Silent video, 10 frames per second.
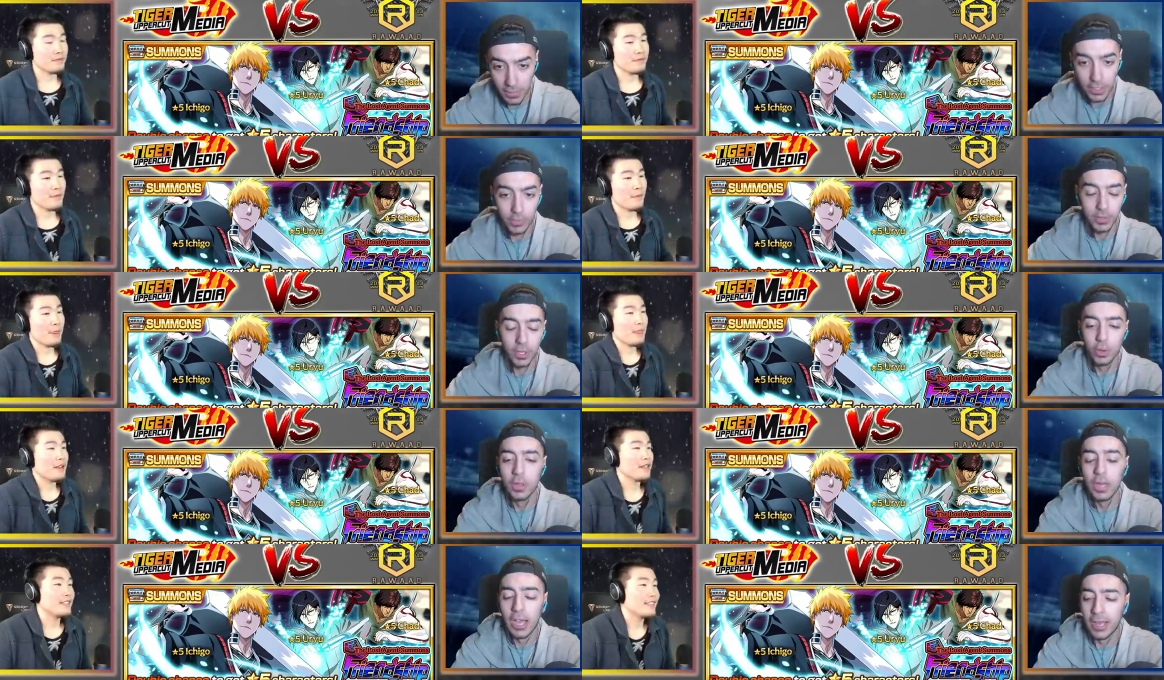Speaker 1: Here we go.
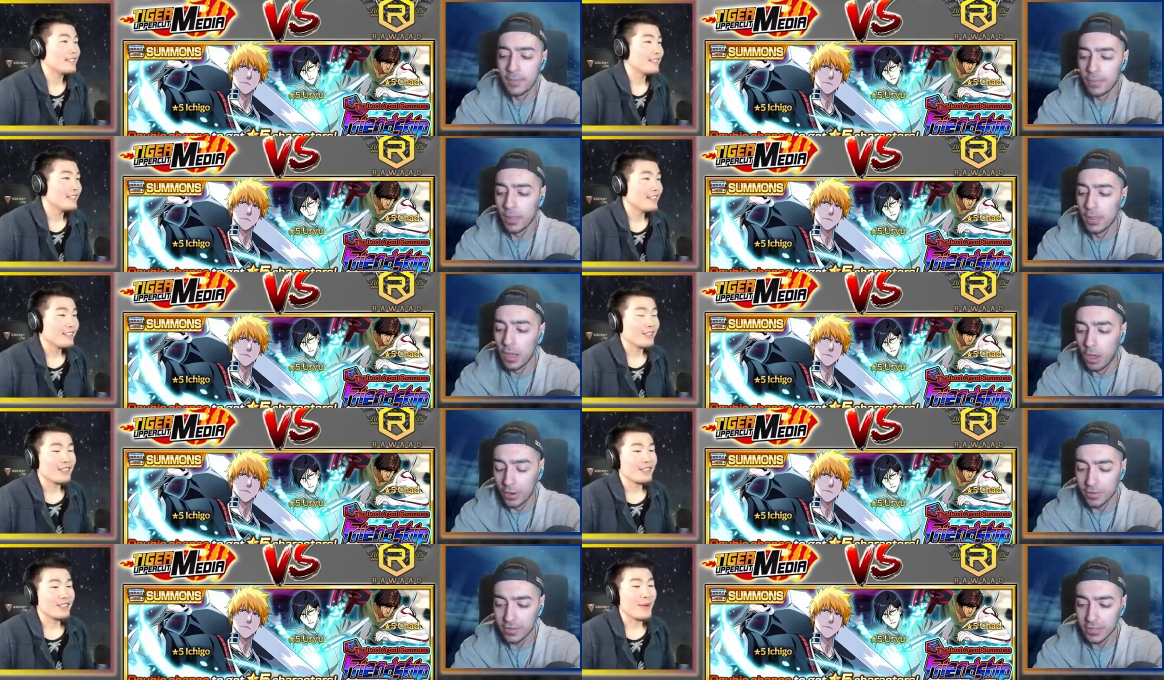Um,
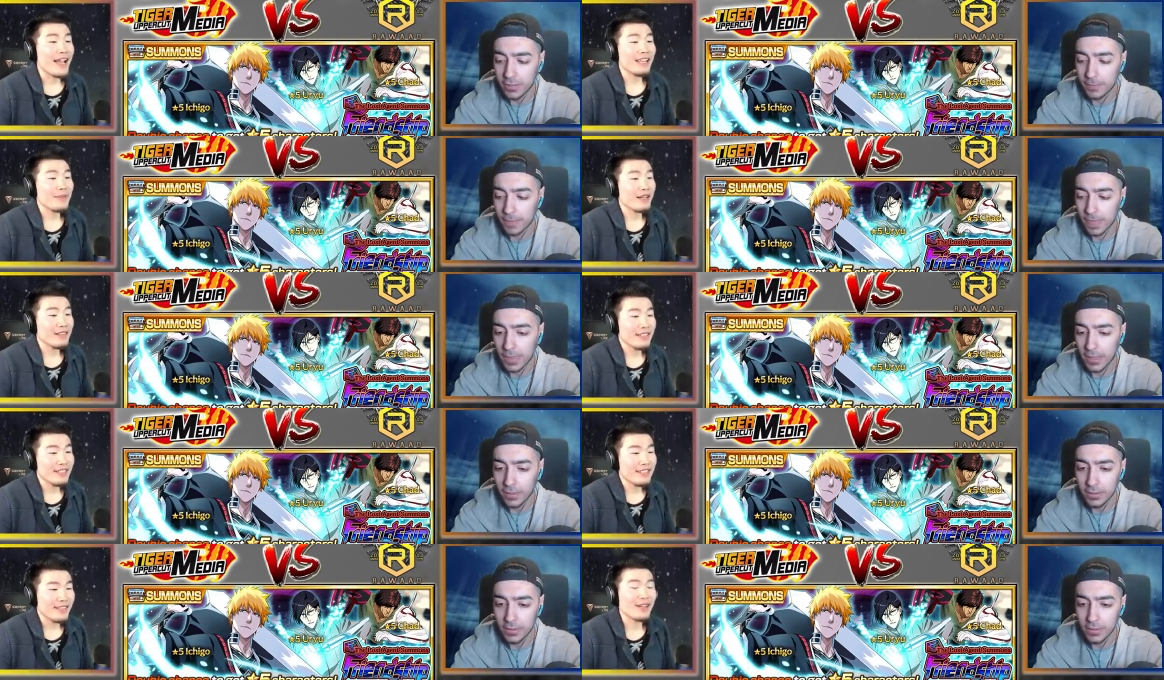honestly, am I Hallibell? Yeah.
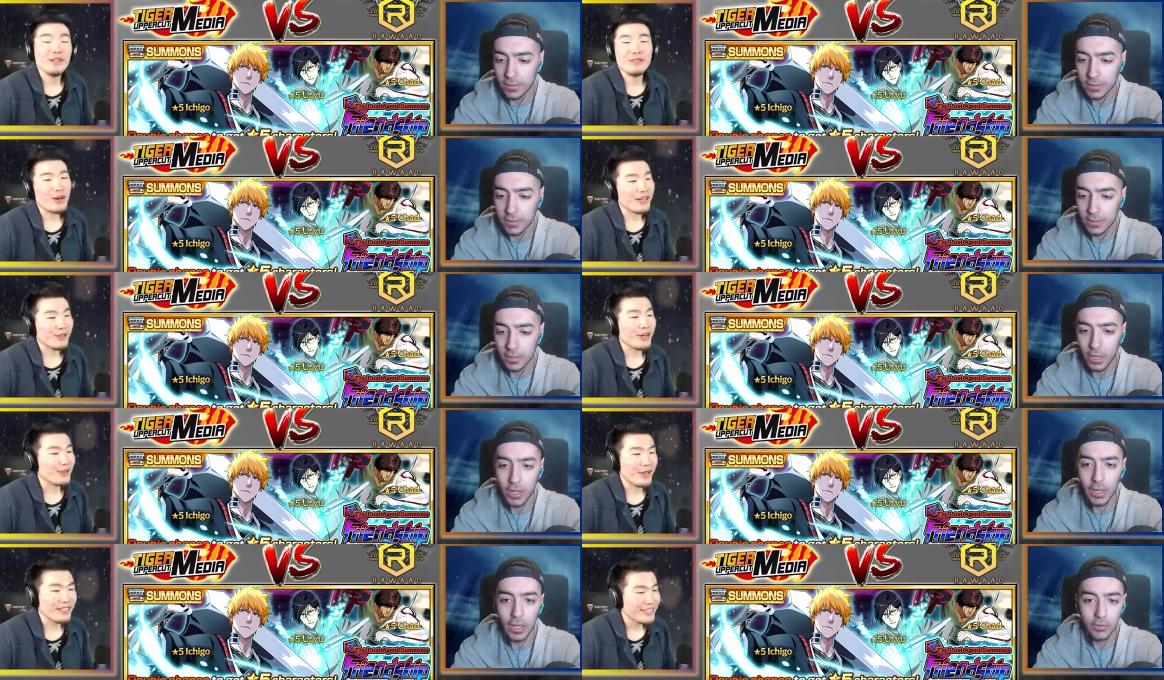Oh, go ahead. Go ahead.
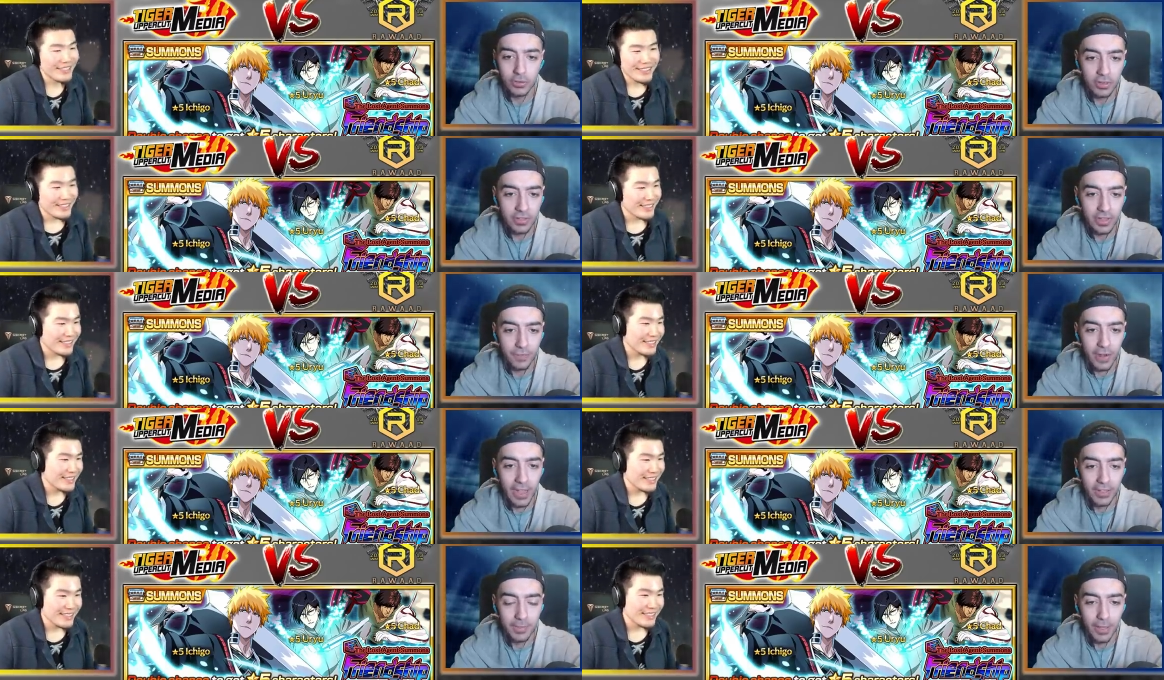Go ahead. I was gonna say for
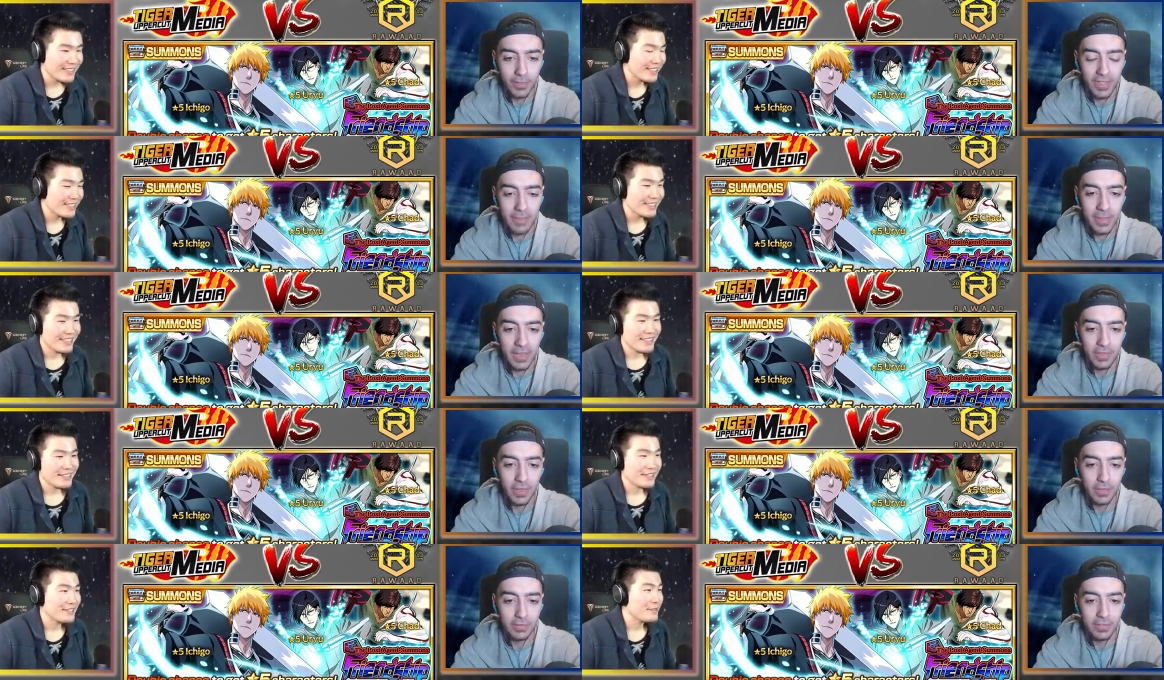Hallibell, they made
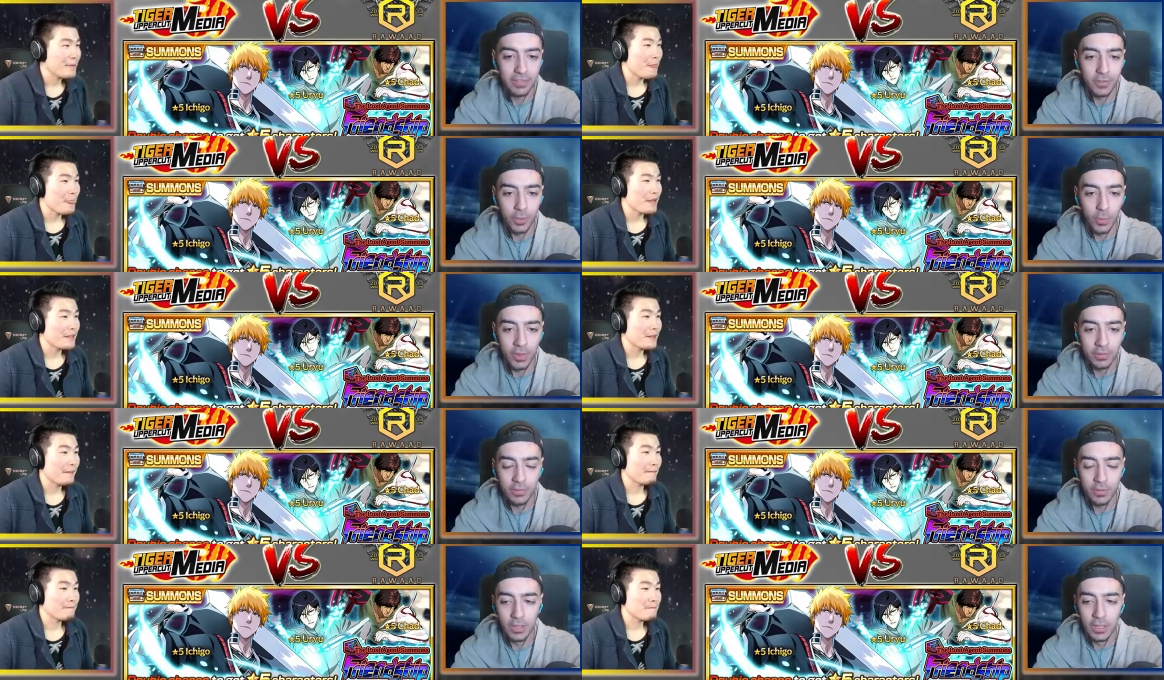the seasonal ones
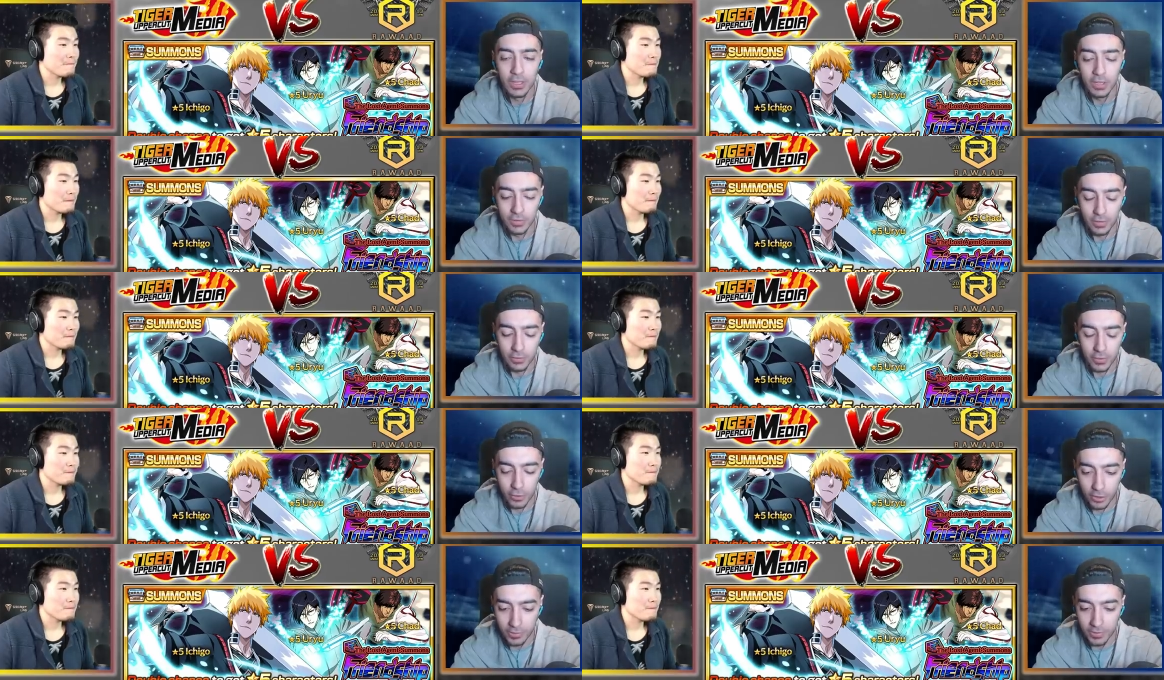because there's a
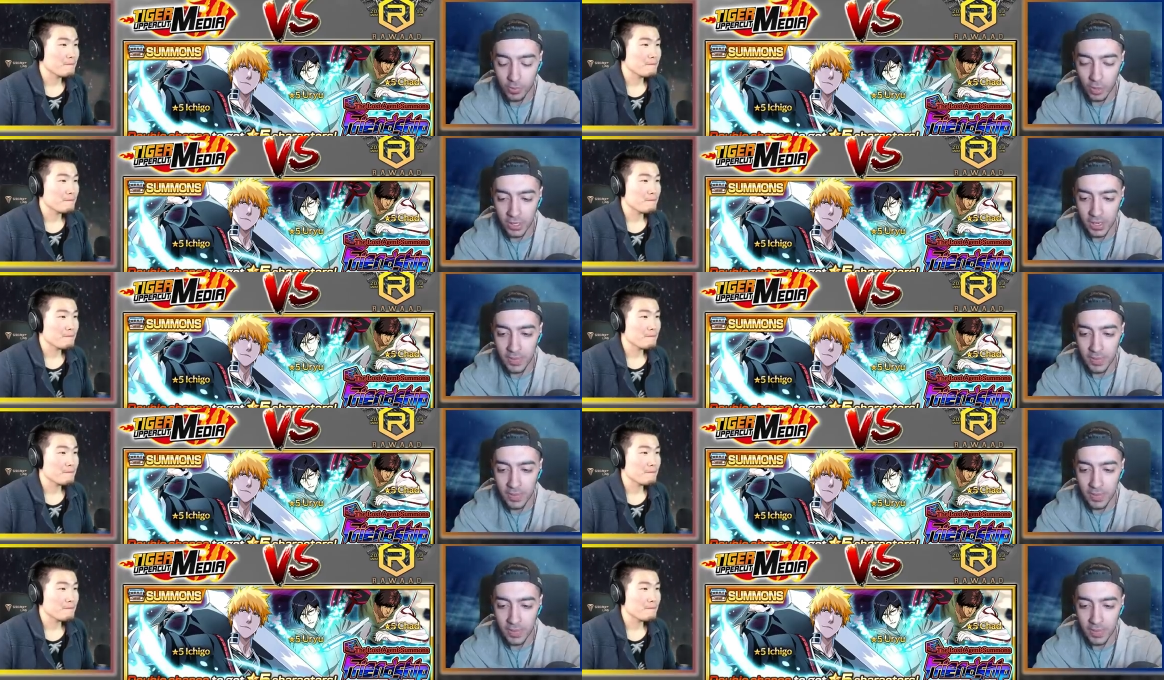Christmas one and then